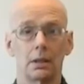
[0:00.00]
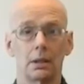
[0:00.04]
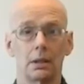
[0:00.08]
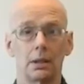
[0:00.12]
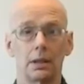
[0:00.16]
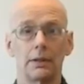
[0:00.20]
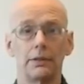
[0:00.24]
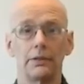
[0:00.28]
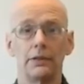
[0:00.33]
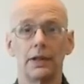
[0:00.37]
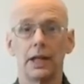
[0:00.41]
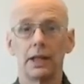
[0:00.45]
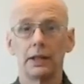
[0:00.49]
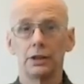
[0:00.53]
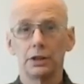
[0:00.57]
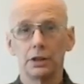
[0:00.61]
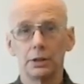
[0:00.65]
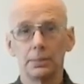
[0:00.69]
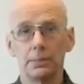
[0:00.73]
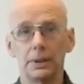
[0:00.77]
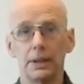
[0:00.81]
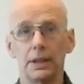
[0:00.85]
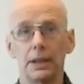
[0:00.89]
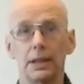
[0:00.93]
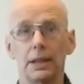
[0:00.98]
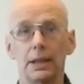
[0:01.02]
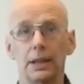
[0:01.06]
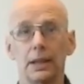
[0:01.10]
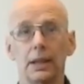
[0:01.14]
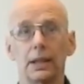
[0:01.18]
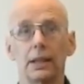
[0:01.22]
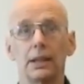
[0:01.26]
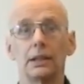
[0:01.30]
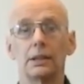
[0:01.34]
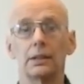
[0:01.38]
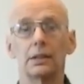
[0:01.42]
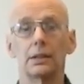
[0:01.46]
If that should be the
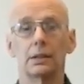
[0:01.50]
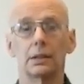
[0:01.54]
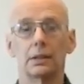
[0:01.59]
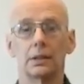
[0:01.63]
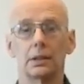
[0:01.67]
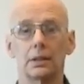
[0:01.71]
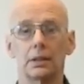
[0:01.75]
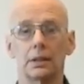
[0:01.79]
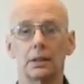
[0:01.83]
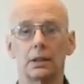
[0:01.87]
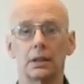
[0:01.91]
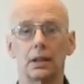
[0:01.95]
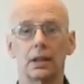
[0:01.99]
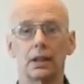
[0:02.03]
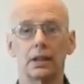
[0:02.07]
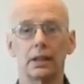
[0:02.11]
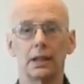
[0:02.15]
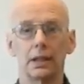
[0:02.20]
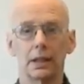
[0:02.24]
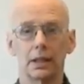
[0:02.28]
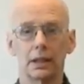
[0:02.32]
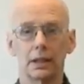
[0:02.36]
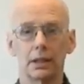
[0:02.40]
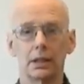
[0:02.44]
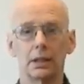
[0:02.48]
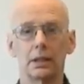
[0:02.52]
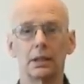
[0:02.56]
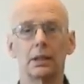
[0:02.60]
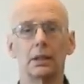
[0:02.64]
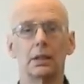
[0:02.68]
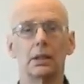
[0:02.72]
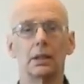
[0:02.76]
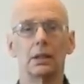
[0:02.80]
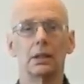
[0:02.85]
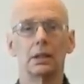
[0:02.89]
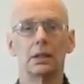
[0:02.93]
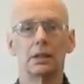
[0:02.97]
case, again,
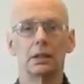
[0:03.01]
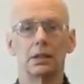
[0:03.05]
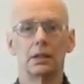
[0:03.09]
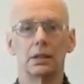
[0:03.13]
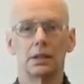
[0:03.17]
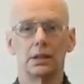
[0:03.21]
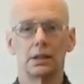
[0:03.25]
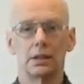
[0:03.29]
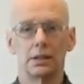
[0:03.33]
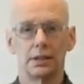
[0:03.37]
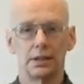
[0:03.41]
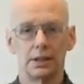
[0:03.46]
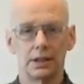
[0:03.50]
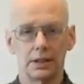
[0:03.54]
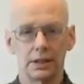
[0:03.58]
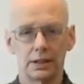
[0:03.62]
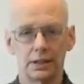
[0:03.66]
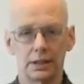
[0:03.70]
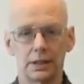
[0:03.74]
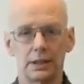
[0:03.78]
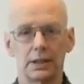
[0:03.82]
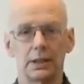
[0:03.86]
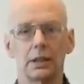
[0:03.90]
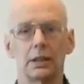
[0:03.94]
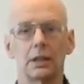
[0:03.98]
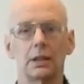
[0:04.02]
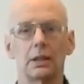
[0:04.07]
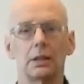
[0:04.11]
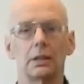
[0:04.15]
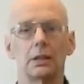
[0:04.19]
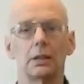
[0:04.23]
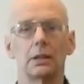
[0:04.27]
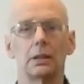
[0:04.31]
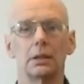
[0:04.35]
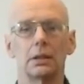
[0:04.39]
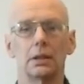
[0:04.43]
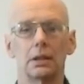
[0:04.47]
sit
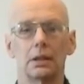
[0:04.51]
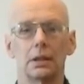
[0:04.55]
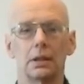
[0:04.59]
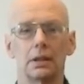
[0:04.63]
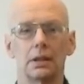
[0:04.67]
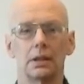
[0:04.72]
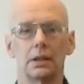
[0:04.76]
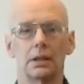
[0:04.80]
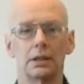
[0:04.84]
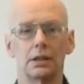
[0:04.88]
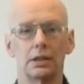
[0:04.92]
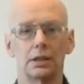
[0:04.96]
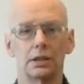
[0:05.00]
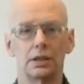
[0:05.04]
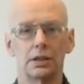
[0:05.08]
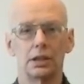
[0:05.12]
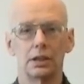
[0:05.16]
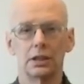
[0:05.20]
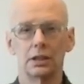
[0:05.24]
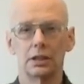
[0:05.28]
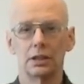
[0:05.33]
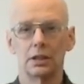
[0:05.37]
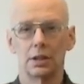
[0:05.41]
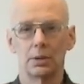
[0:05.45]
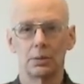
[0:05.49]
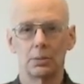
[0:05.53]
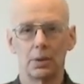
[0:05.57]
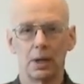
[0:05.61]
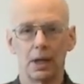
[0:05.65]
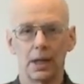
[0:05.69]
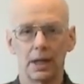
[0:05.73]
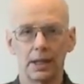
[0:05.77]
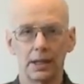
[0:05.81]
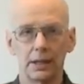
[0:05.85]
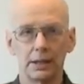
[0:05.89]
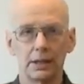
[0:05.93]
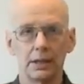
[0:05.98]
still. This is just an
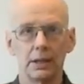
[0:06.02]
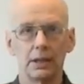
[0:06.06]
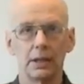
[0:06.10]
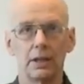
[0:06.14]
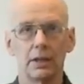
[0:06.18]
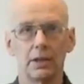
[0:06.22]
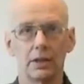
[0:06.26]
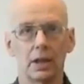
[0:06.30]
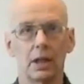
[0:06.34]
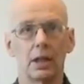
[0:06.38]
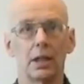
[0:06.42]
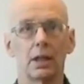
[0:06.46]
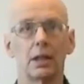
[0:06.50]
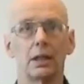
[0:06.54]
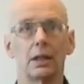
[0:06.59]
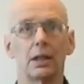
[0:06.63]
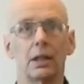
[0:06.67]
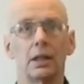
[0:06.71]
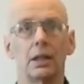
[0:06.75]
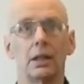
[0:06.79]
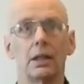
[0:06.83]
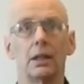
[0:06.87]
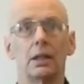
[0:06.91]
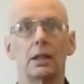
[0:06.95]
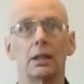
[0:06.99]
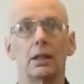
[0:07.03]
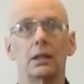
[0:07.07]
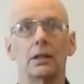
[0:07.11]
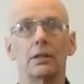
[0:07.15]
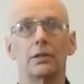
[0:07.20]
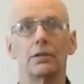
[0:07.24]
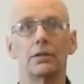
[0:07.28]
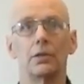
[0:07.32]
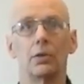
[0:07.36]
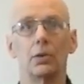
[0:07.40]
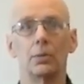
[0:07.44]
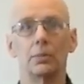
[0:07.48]
arising thought,
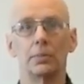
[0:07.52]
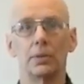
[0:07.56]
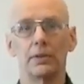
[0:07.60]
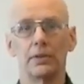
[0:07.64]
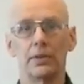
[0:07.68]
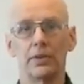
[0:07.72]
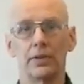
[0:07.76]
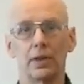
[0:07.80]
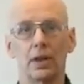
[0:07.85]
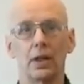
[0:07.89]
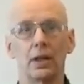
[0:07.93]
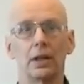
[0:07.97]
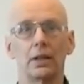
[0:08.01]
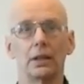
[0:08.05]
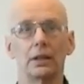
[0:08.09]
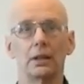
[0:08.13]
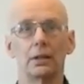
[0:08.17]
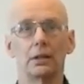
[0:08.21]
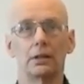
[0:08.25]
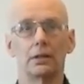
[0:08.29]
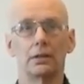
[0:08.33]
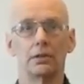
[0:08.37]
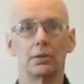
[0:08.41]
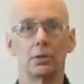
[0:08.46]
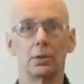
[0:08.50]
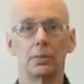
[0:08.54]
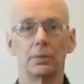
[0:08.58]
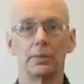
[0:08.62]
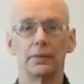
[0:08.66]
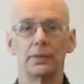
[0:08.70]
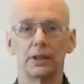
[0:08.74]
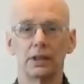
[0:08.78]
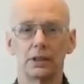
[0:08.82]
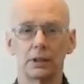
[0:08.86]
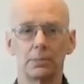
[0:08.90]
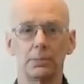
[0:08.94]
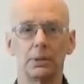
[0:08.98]
form of
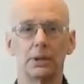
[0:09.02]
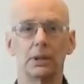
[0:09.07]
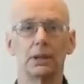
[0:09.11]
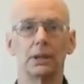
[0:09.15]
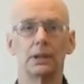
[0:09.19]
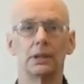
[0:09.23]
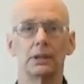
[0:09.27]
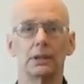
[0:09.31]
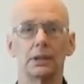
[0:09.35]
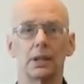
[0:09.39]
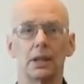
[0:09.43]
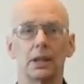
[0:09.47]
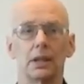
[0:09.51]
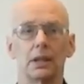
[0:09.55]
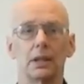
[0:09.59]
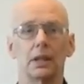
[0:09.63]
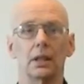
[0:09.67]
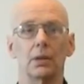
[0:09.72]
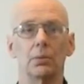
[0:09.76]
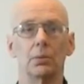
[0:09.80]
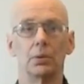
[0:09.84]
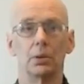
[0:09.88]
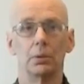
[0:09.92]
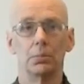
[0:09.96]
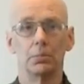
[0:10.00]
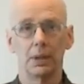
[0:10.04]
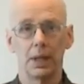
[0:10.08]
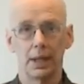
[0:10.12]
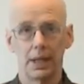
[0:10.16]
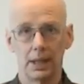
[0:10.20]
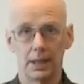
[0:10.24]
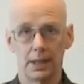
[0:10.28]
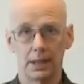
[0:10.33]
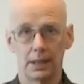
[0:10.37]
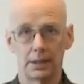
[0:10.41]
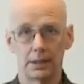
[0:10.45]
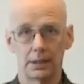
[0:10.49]
experience that will
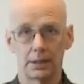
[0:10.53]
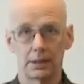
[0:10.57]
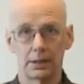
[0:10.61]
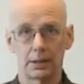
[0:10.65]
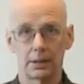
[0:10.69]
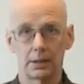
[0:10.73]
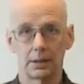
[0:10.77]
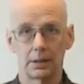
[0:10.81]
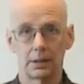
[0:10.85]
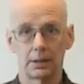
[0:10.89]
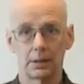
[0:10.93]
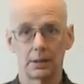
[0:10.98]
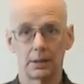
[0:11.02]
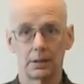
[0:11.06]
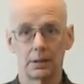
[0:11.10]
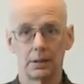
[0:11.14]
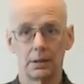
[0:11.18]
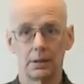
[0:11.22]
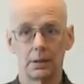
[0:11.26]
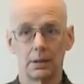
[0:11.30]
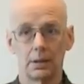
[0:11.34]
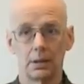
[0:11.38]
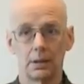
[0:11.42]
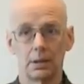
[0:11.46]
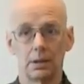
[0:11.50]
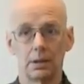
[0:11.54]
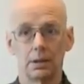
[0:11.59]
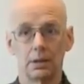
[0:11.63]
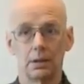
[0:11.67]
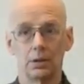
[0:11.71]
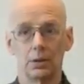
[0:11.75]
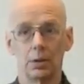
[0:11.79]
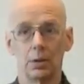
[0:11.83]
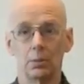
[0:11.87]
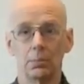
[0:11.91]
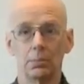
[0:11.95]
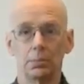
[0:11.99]
pass.
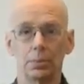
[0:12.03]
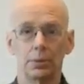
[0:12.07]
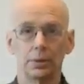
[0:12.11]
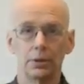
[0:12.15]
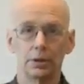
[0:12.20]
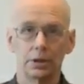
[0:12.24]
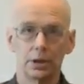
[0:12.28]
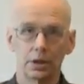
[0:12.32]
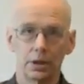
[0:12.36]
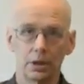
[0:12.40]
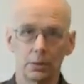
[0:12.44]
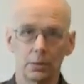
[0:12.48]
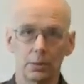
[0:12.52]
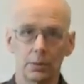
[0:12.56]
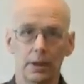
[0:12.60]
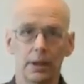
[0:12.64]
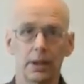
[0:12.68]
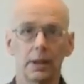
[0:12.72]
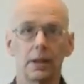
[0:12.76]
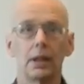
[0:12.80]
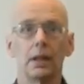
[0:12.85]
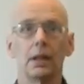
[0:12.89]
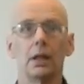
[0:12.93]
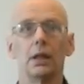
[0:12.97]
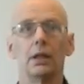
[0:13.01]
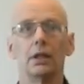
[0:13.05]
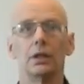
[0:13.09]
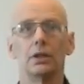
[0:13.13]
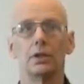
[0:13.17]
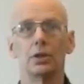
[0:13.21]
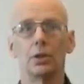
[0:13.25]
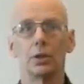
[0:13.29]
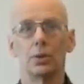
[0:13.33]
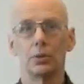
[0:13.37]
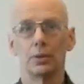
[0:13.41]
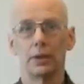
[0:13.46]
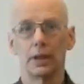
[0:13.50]
Don't push it away,
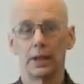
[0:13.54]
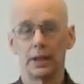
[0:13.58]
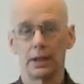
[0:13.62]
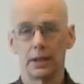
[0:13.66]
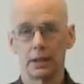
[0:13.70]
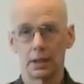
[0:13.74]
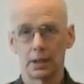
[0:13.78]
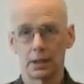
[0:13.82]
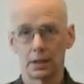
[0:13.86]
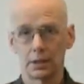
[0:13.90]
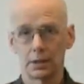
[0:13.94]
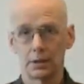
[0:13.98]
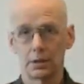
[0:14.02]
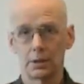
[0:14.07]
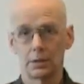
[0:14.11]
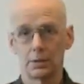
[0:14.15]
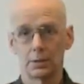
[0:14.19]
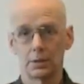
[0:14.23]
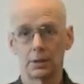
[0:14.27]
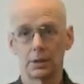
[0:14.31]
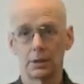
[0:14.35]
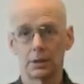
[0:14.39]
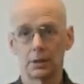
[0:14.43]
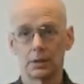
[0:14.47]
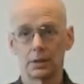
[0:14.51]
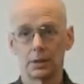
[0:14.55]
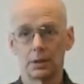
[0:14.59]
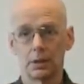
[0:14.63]
don't hang on to it.